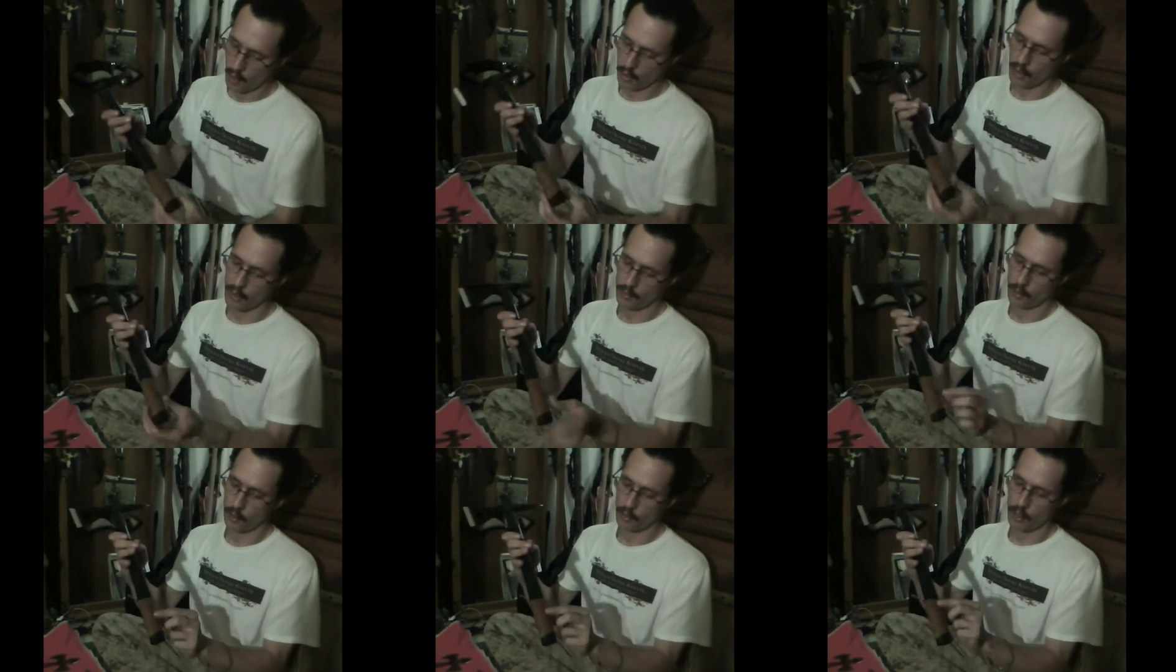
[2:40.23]
Got some
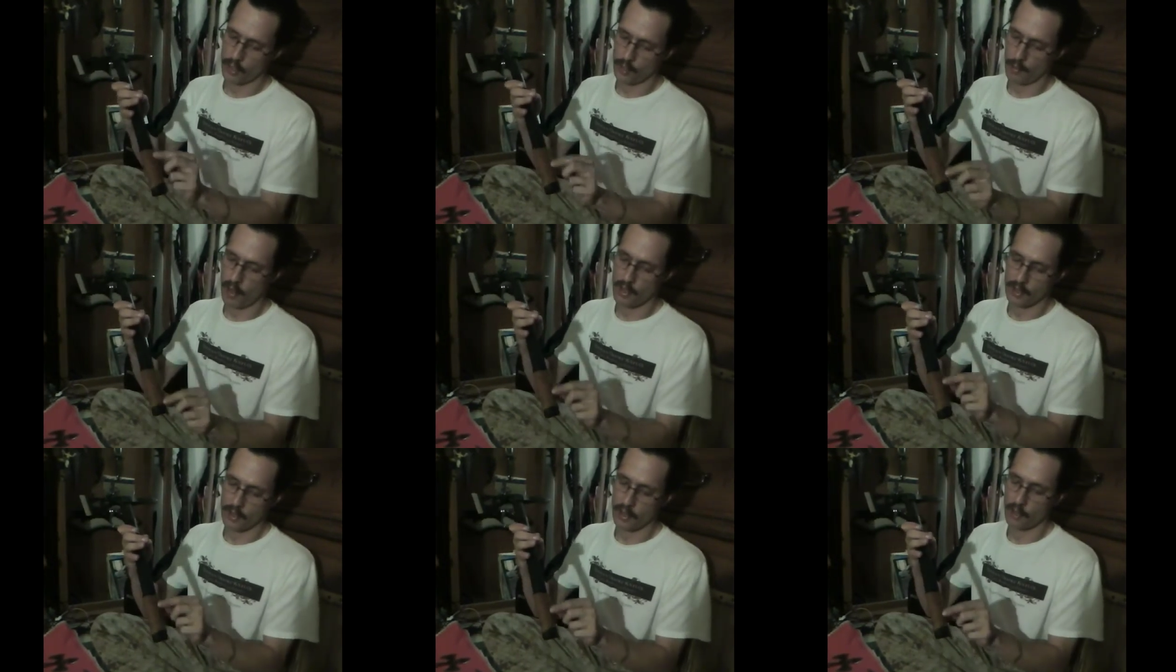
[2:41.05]
little
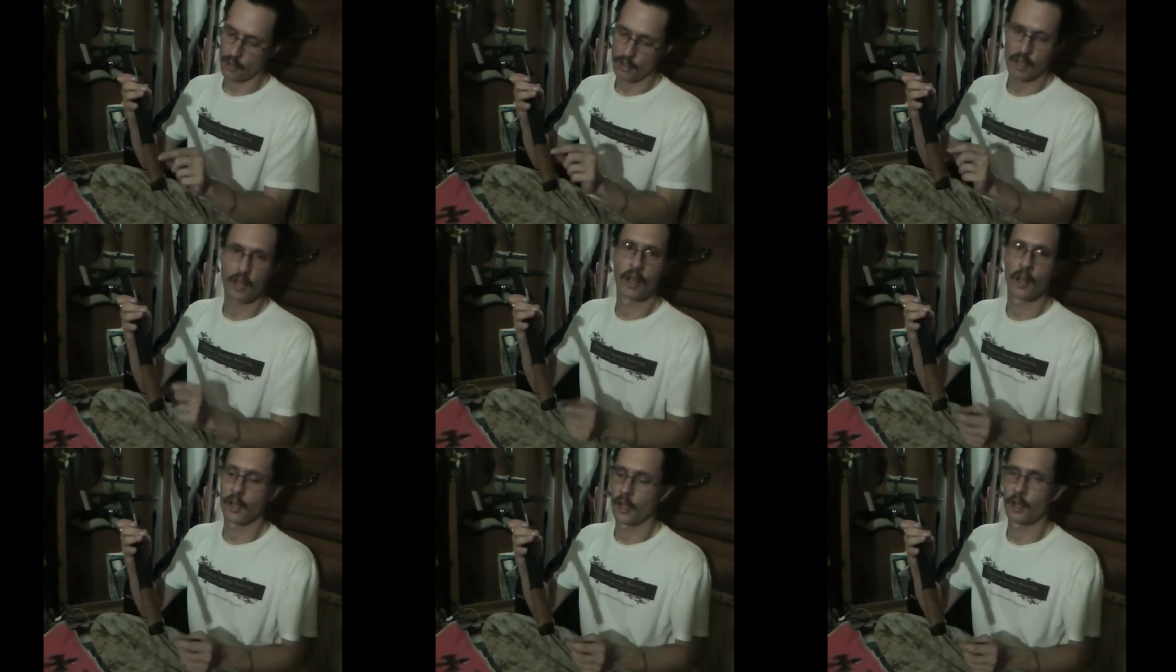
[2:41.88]
customized deer skin
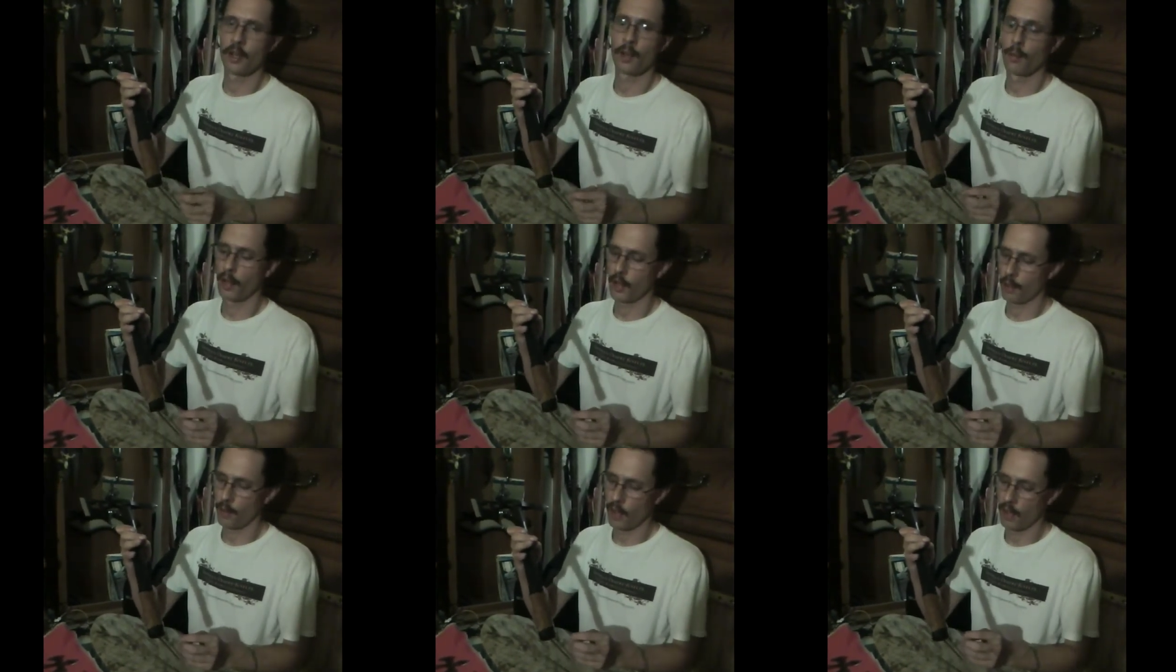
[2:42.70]
on there that a buddy
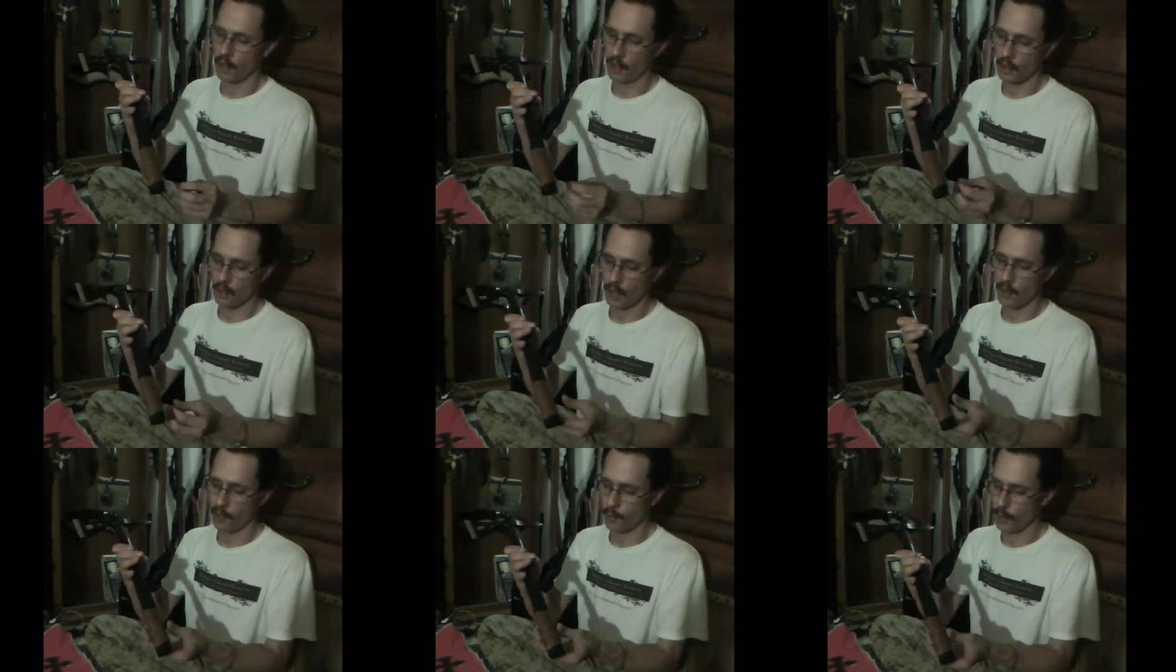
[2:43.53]
of mine
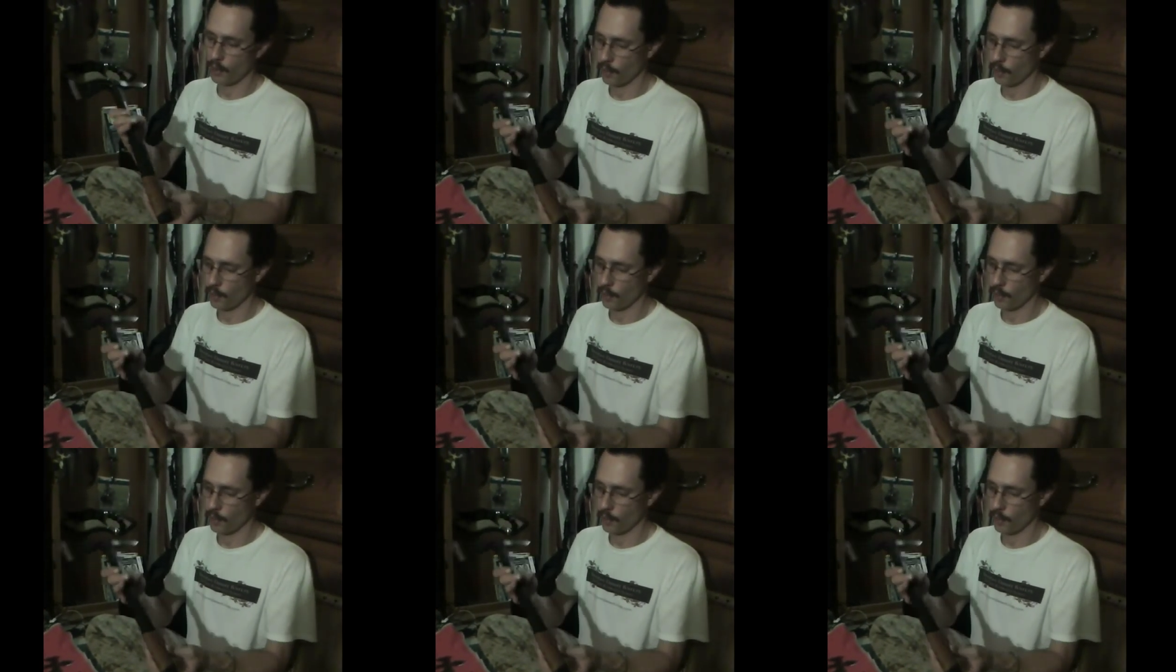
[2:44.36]
gave to me.